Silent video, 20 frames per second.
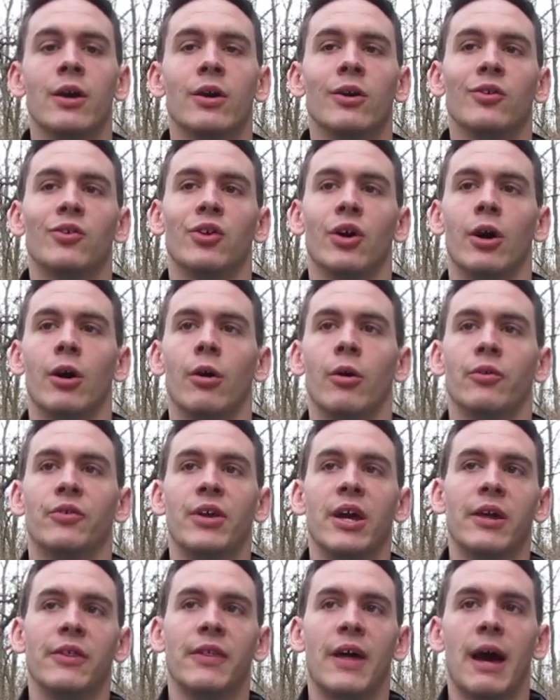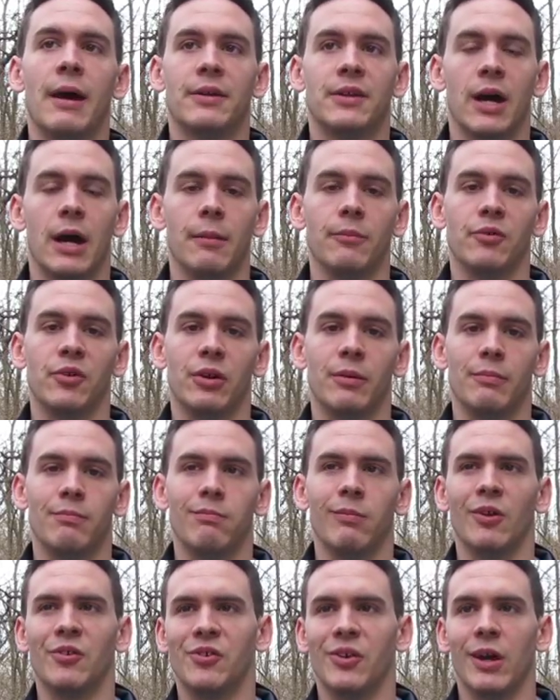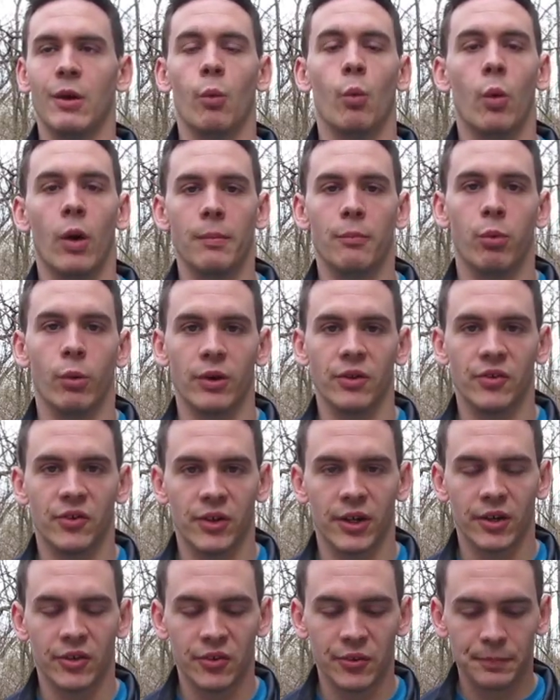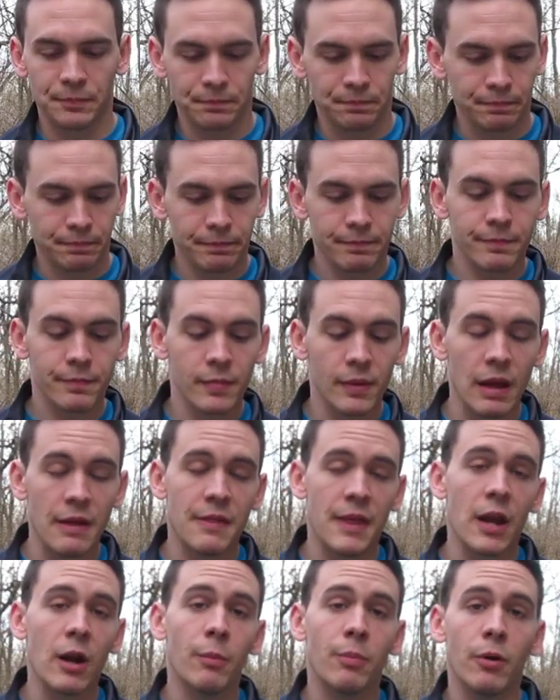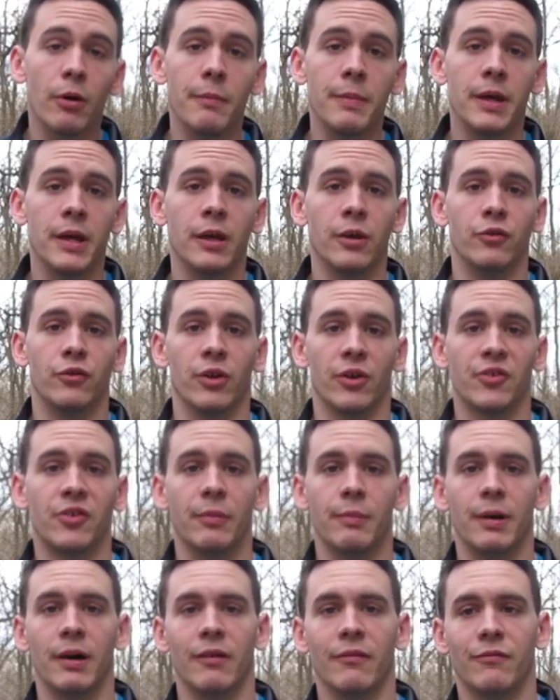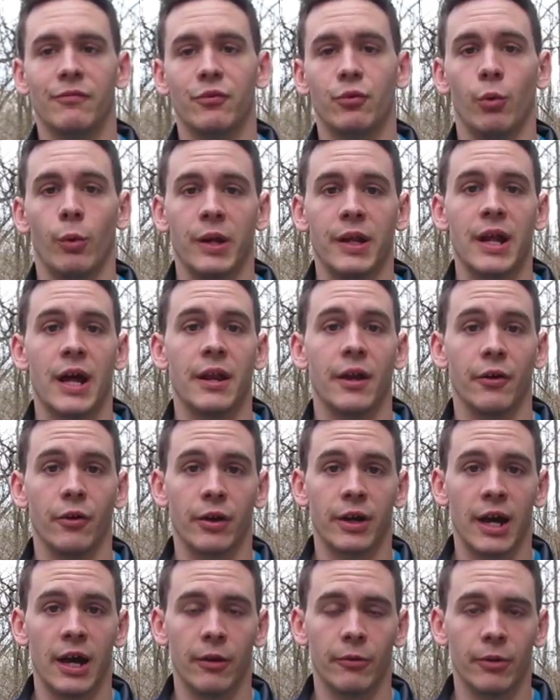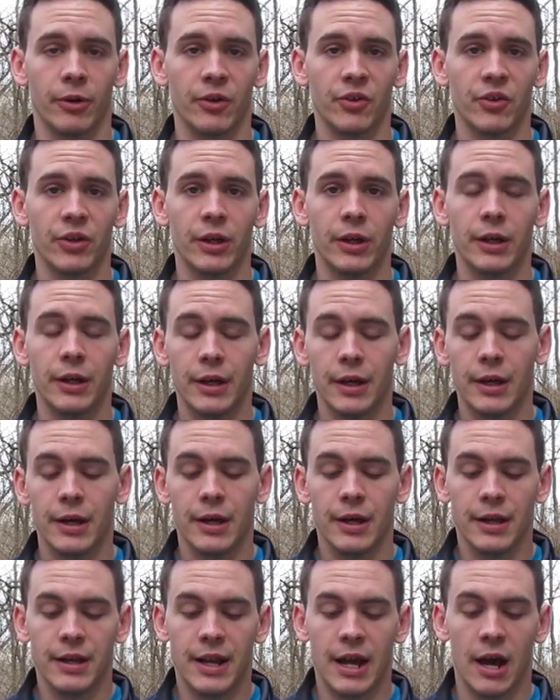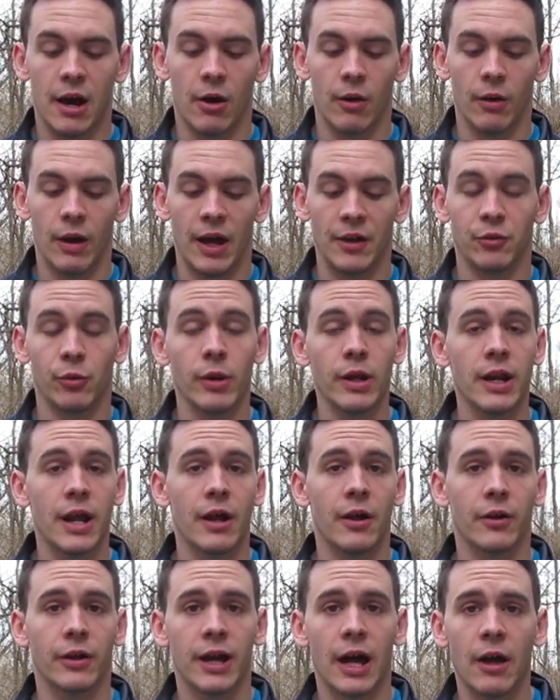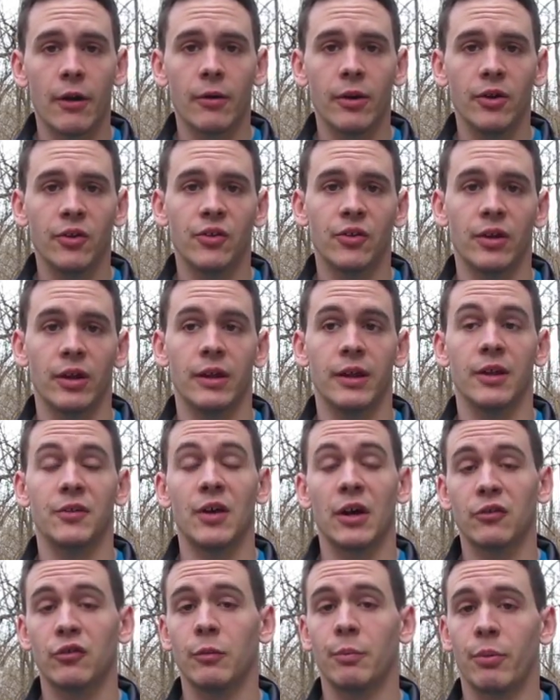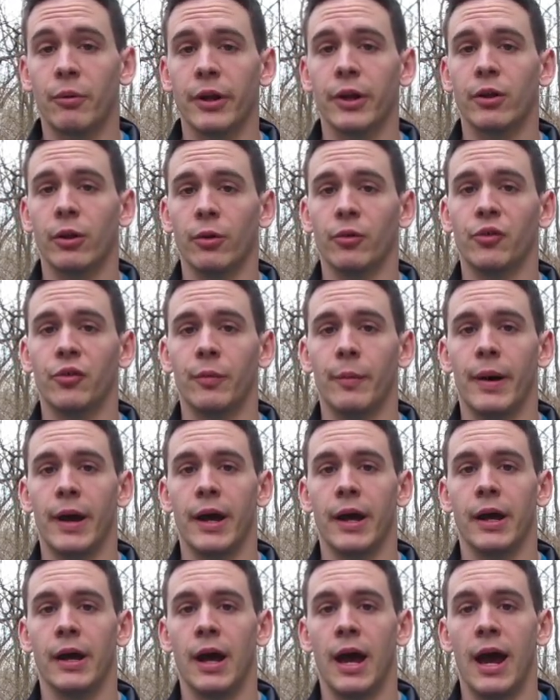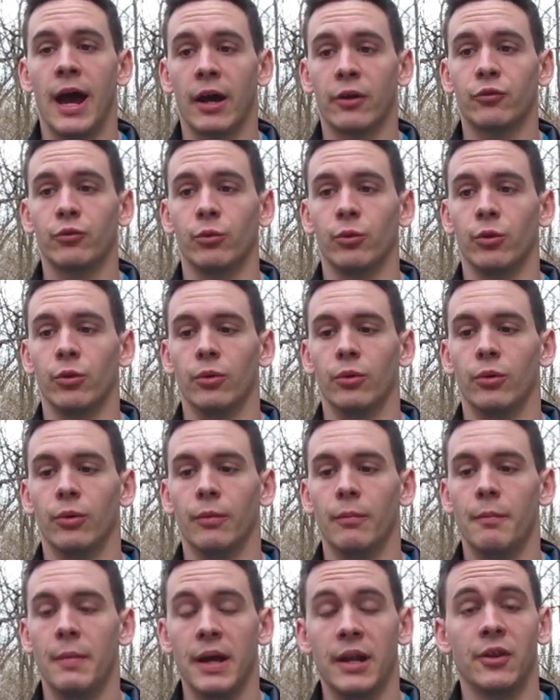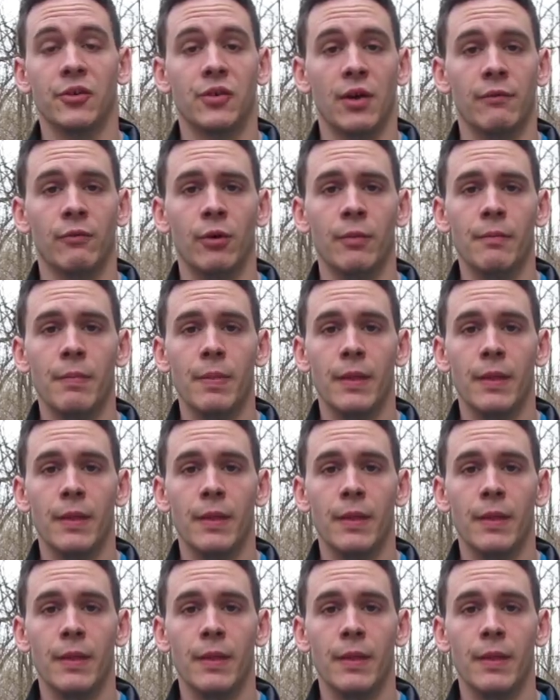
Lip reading: So take that times it, let's say 1.6. That'll put me just above 2,900 calories. Now, at 2,900 calories, it's actually pretty close to my actual maintenance level.